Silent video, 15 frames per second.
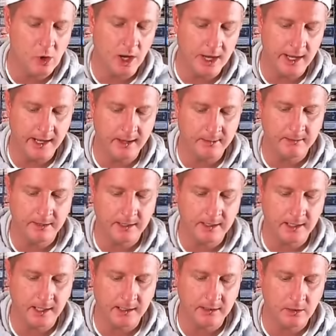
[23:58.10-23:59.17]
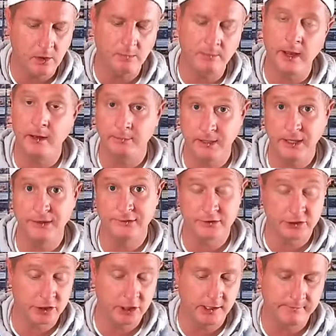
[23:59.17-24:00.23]
I am, and I know I'm not a piece of
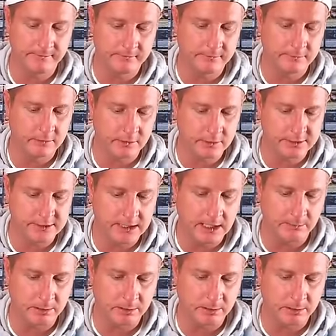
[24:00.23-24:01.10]
shit. So there's that.